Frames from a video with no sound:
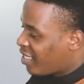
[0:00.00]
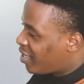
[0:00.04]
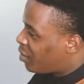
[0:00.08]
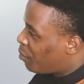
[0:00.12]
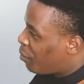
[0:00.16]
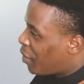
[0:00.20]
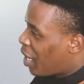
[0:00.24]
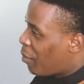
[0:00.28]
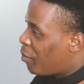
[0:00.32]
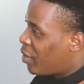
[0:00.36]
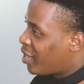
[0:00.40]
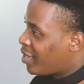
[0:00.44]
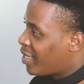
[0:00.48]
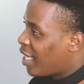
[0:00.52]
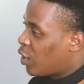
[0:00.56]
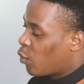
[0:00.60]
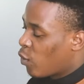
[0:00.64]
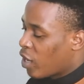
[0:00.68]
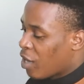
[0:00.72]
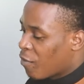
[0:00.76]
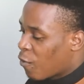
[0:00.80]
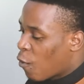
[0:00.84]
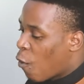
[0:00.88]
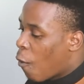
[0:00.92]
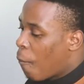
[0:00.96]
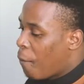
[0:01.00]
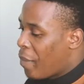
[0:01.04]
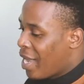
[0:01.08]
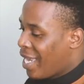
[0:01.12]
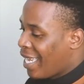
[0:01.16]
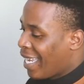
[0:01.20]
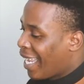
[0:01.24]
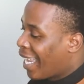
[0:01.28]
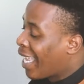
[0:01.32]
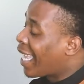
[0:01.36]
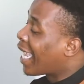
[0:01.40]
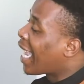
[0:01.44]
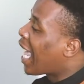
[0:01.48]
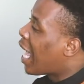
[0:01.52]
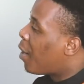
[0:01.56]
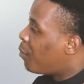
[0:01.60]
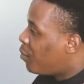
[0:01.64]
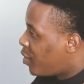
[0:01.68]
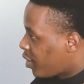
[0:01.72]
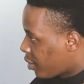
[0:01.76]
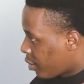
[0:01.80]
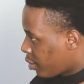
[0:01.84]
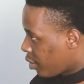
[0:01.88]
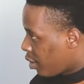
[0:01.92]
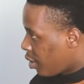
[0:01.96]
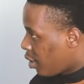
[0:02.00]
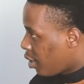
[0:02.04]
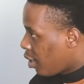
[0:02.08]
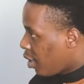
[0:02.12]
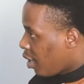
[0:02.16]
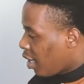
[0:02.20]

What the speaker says: in Zimbabwe is that we have opened clubs